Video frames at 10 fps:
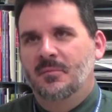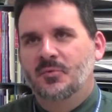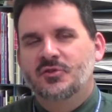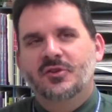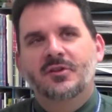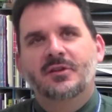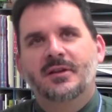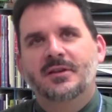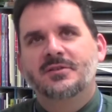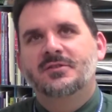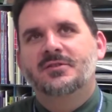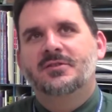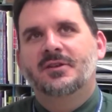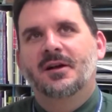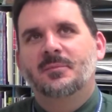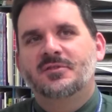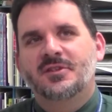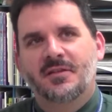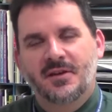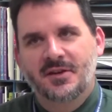the musical is um,
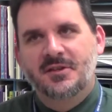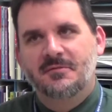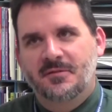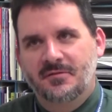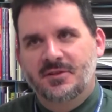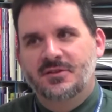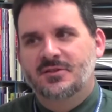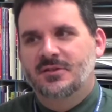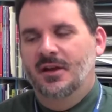set in the 1950s,